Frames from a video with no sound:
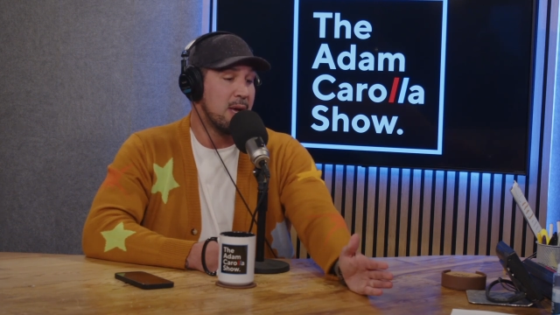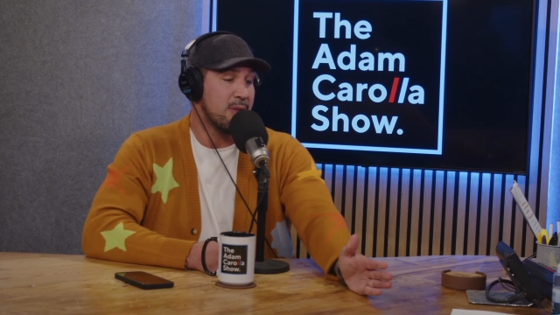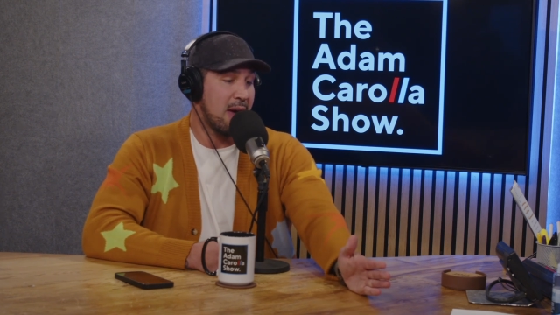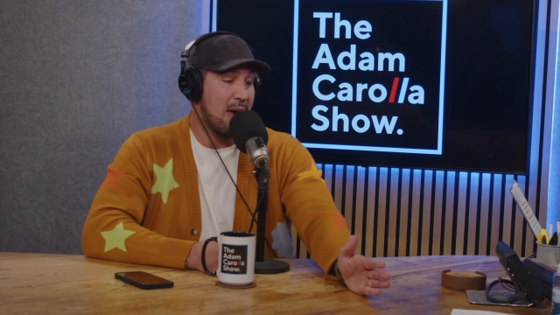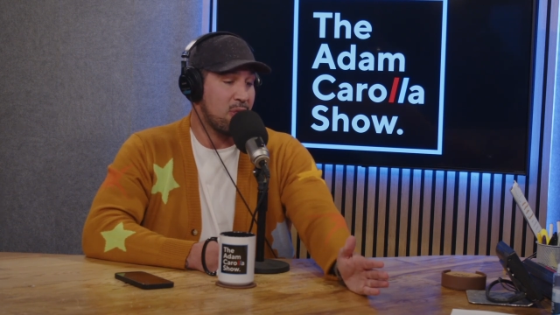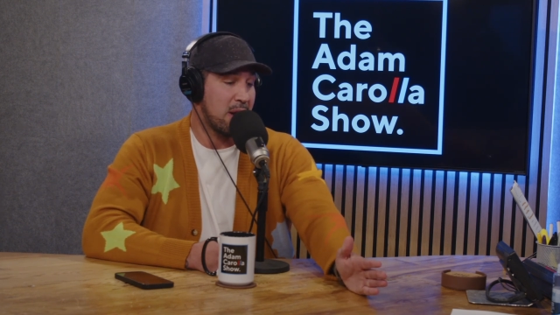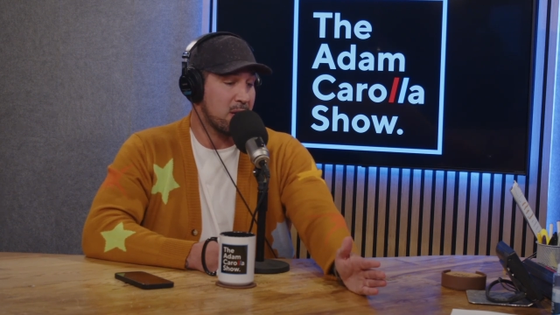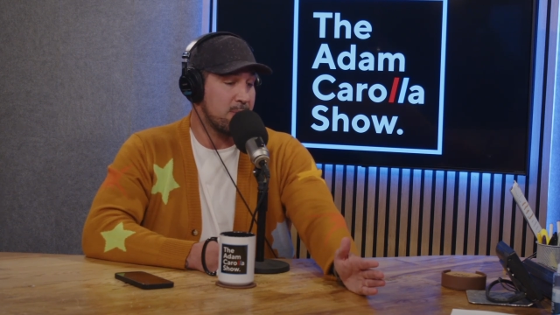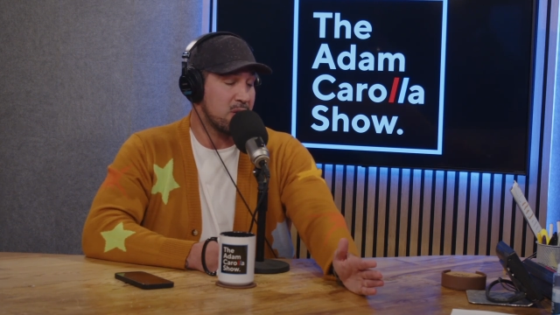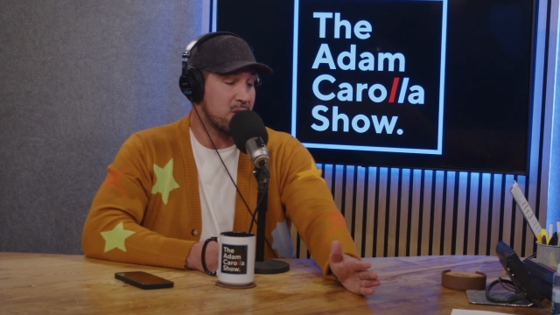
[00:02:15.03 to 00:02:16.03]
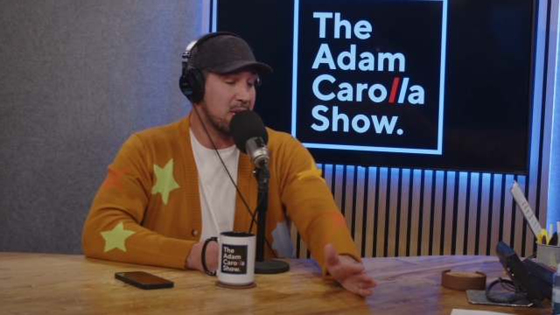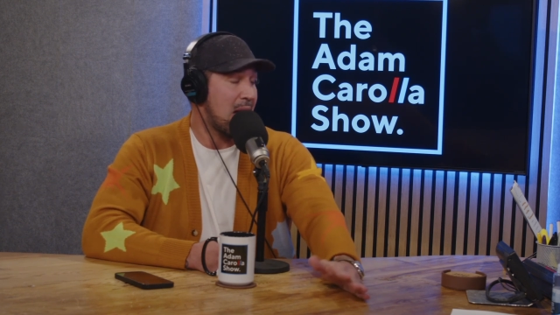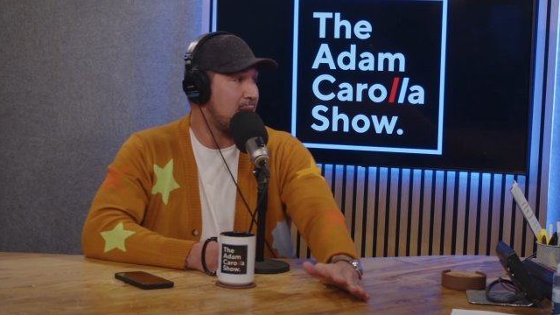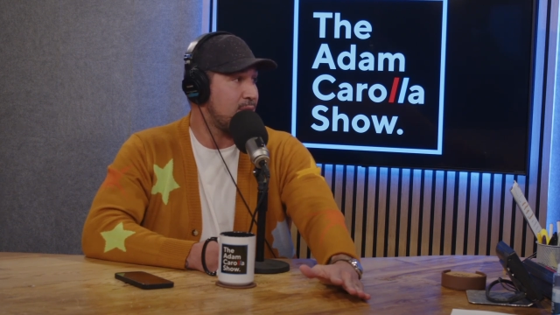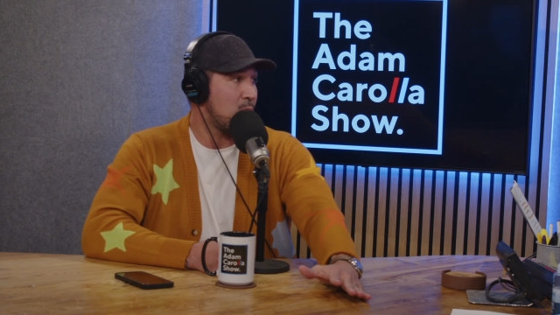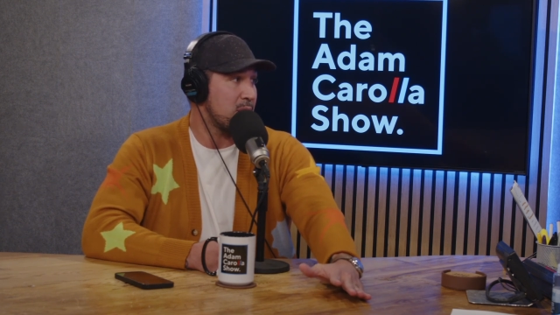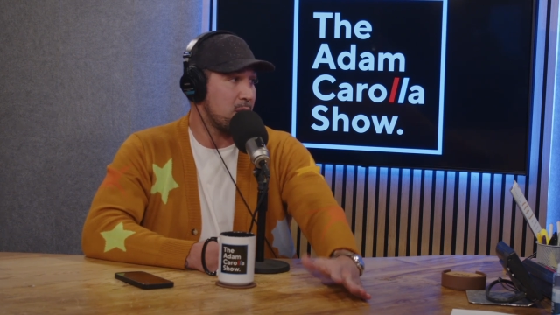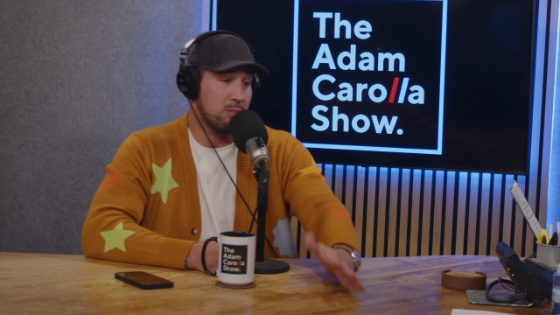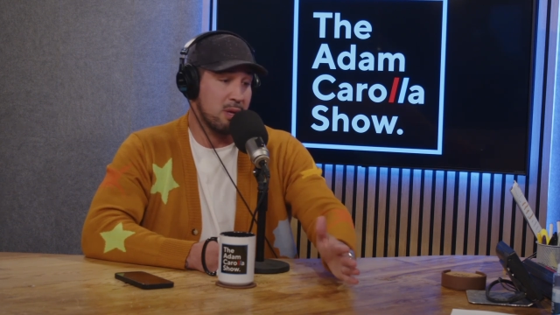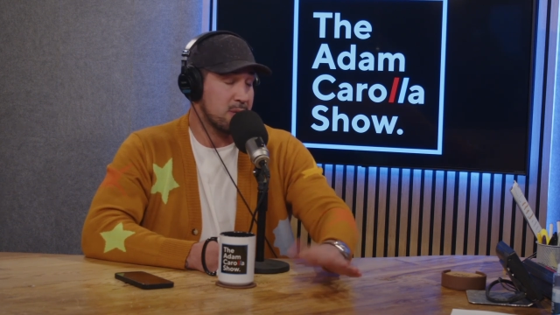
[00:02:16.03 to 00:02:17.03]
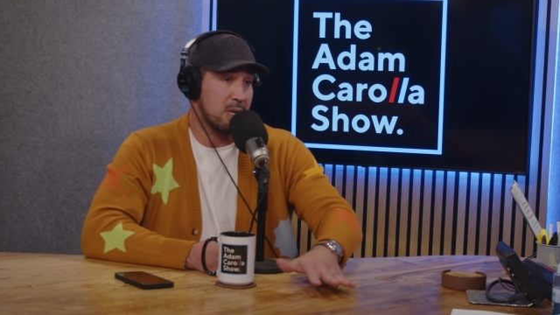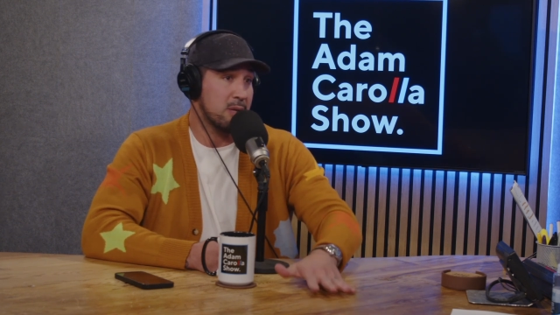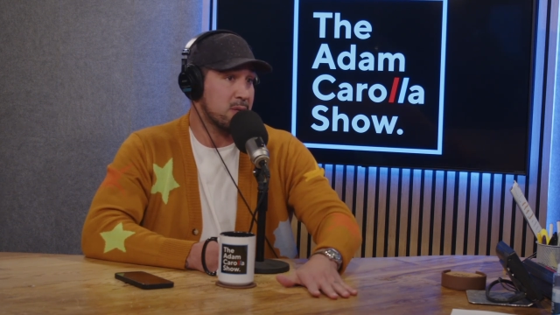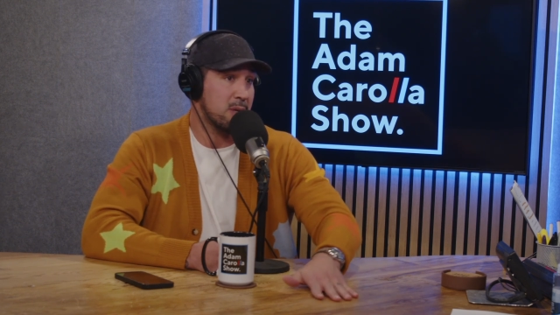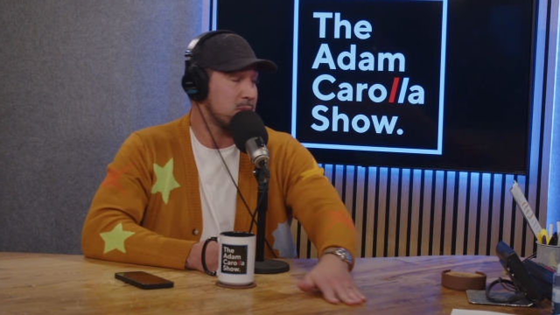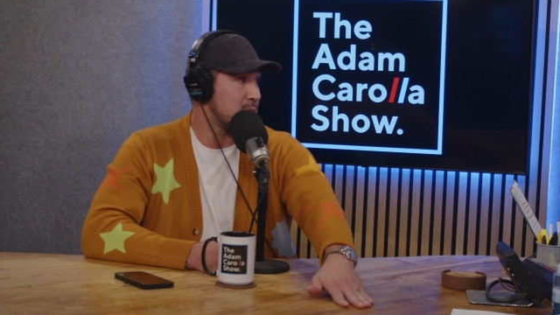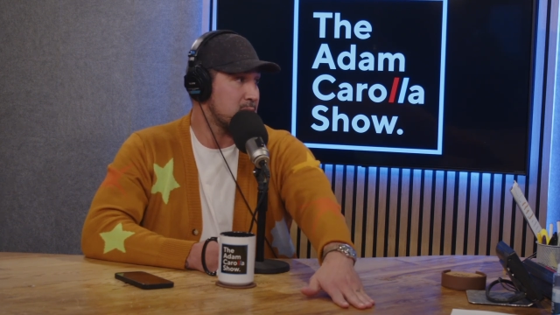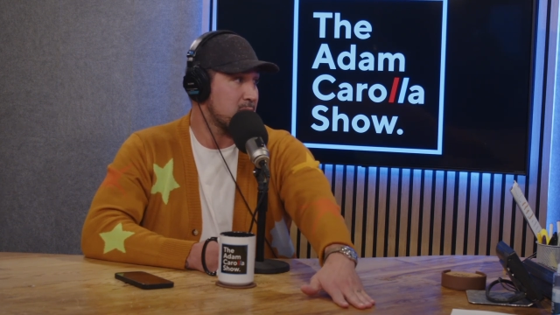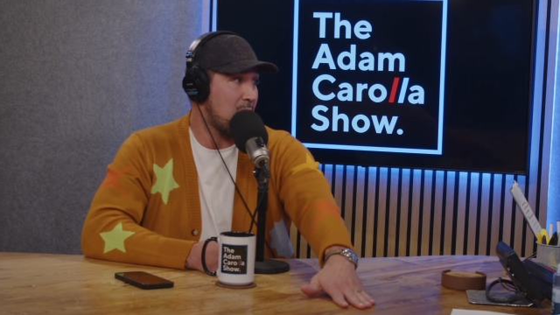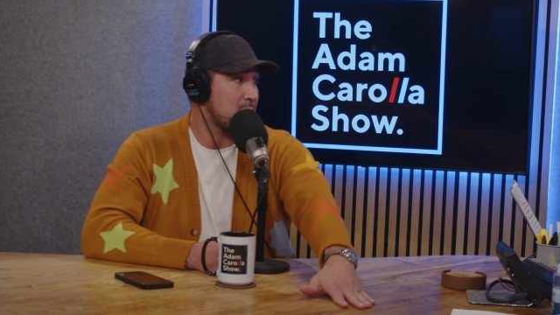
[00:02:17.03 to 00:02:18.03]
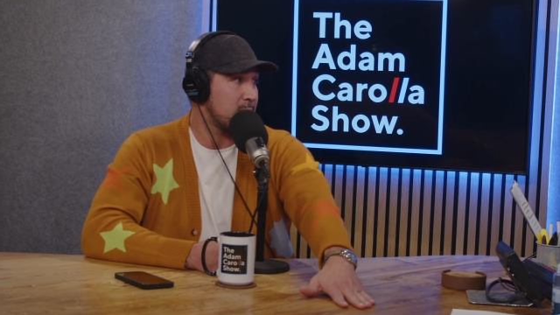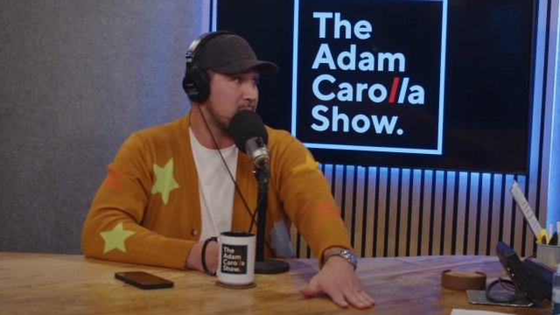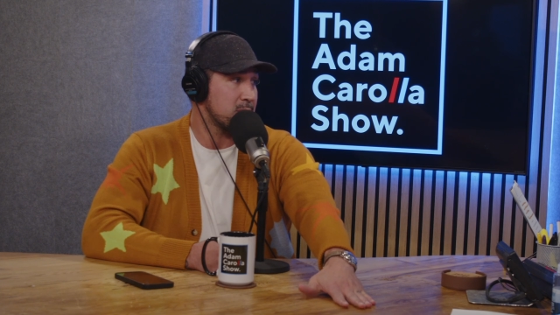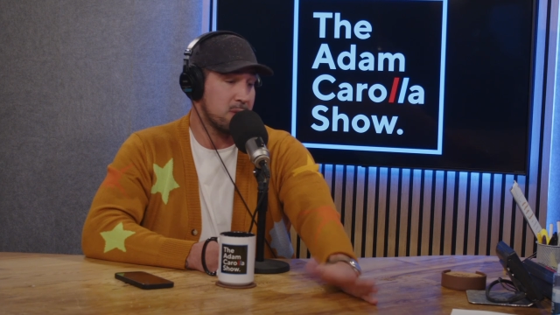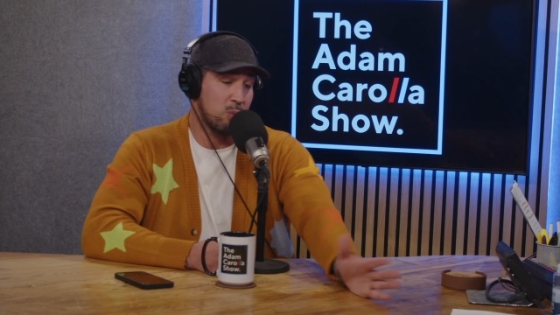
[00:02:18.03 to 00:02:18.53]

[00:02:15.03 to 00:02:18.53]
Athletic Commission in California, here's the documents.